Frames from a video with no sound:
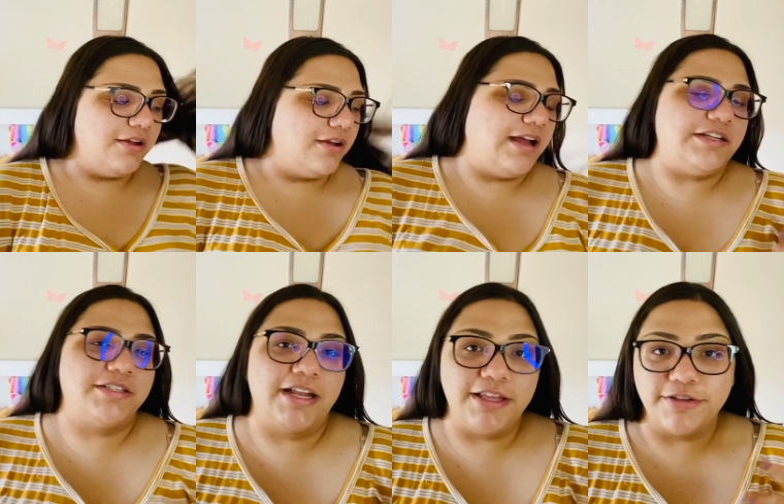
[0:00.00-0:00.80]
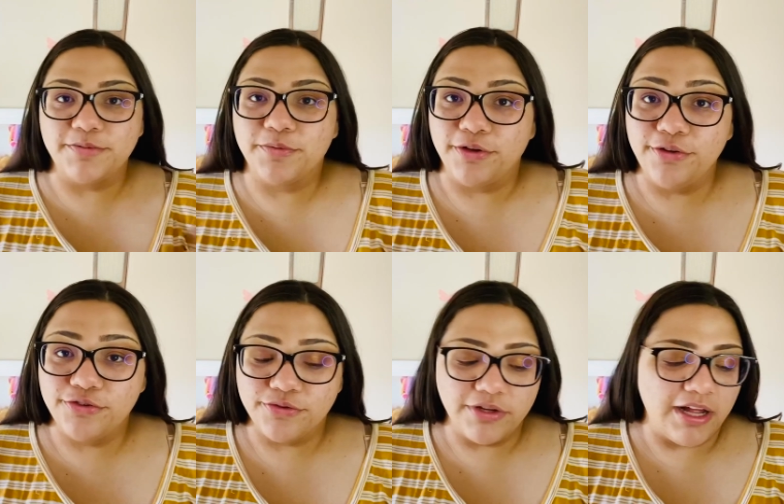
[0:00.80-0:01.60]
I just kind of used more
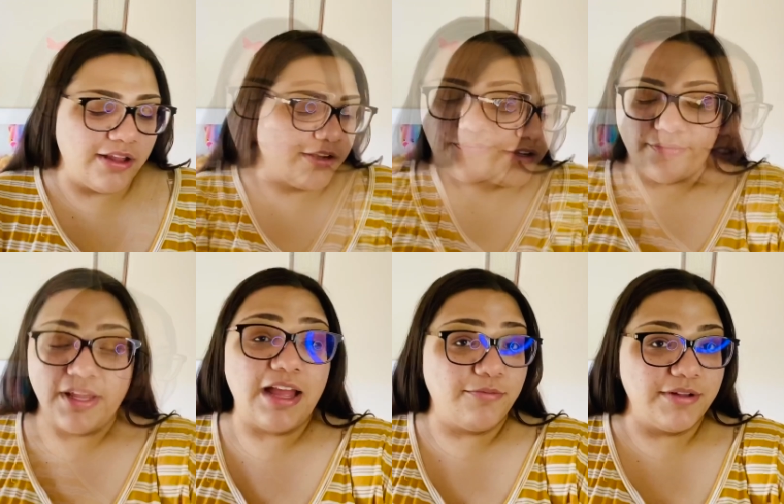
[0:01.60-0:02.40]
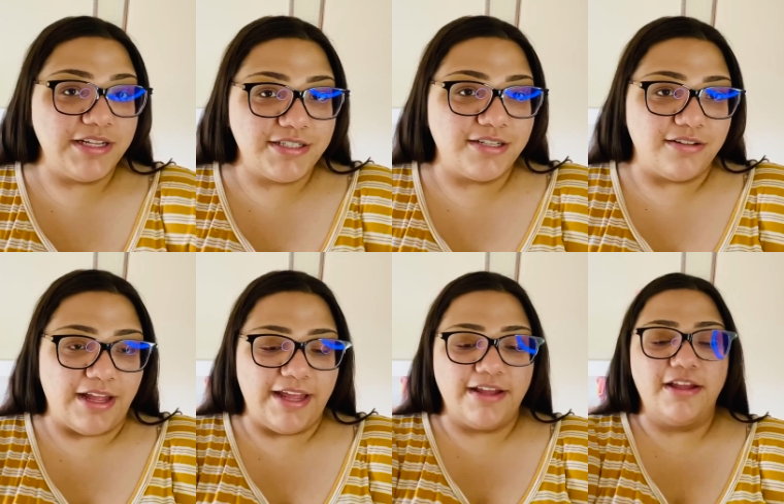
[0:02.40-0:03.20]
neutral colors. I really did
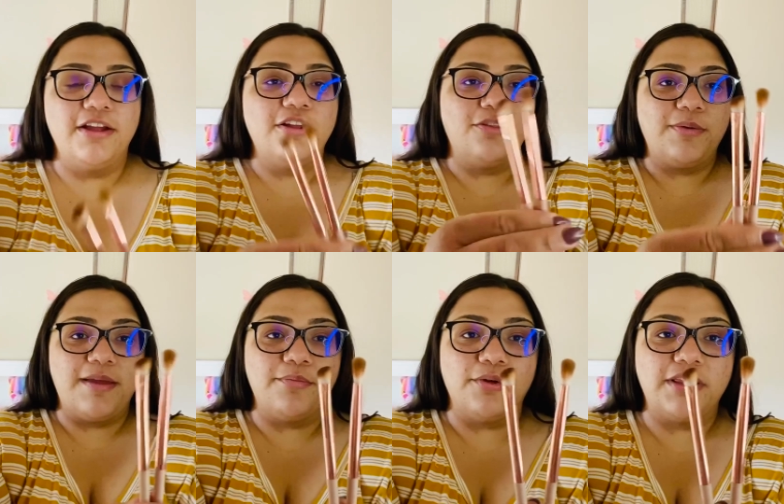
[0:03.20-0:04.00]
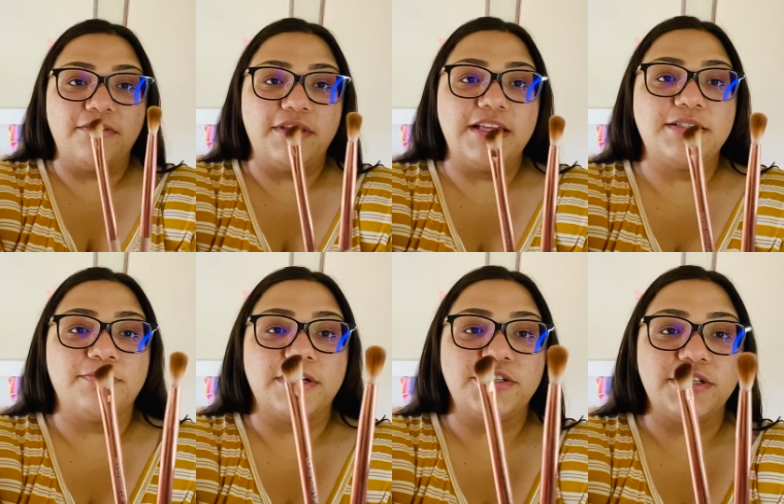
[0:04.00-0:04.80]
like the way both of these
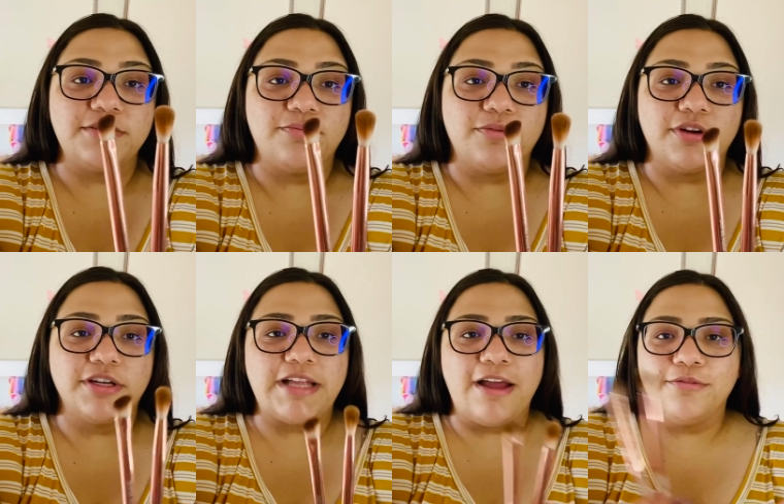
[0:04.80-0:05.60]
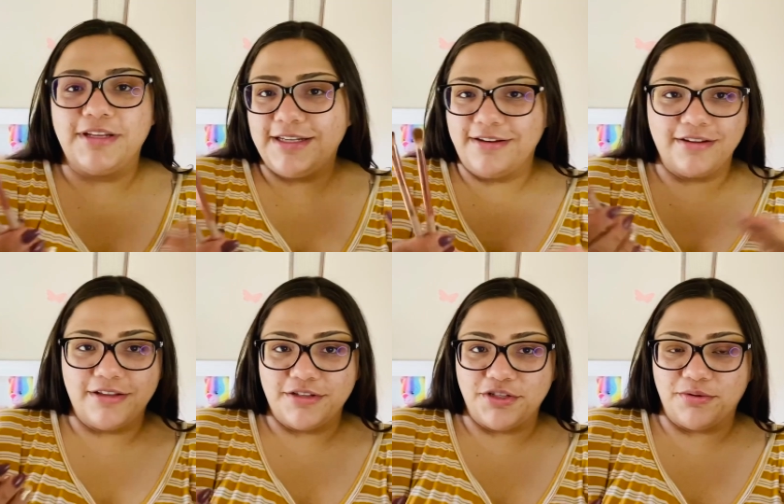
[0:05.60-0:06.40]
brushes worked. I only needed
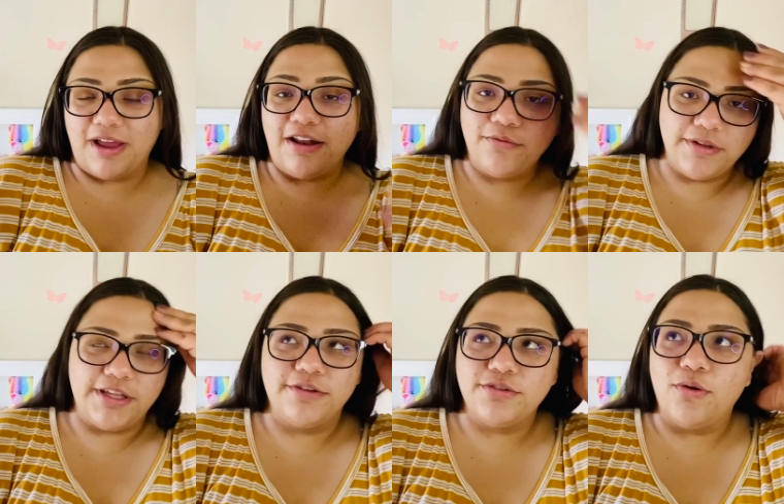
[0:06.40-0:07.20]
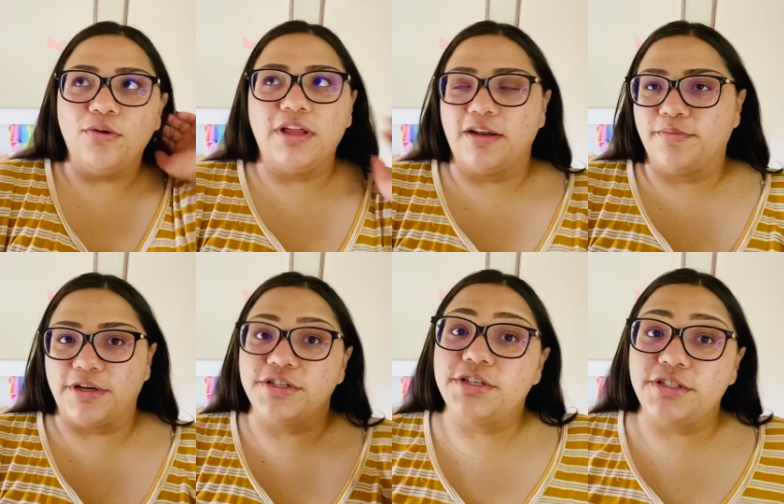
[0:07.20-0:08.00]
the two. I don't really use a whole lot of
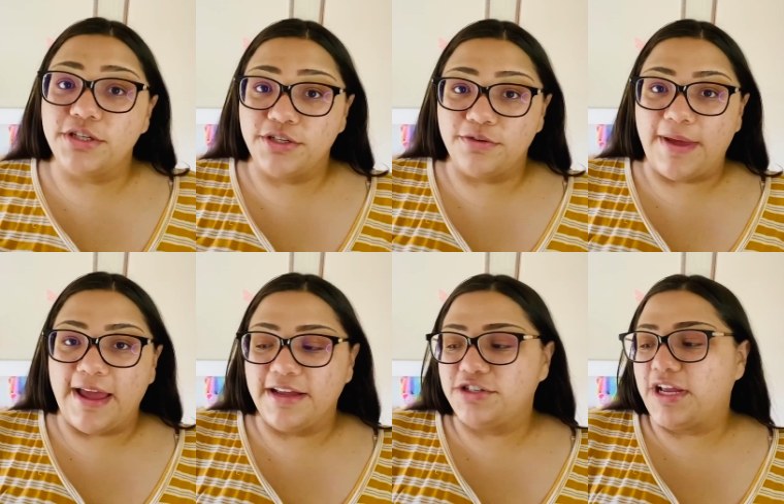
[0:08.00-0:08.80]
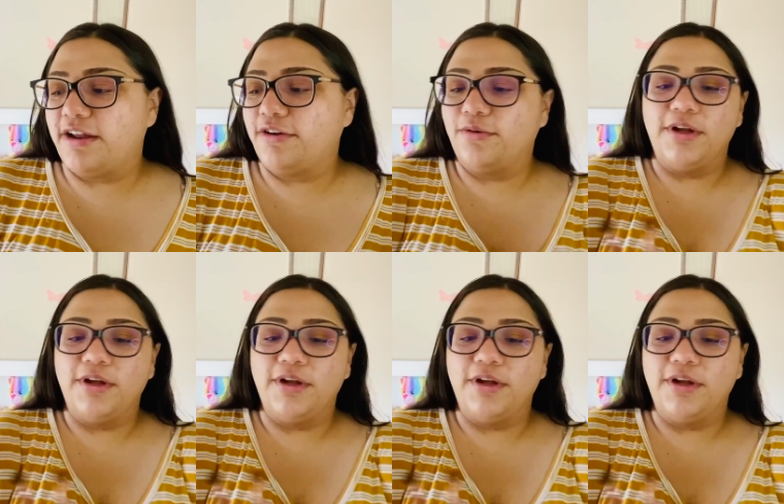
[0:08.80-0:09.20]
brushes to do my eyeshadow,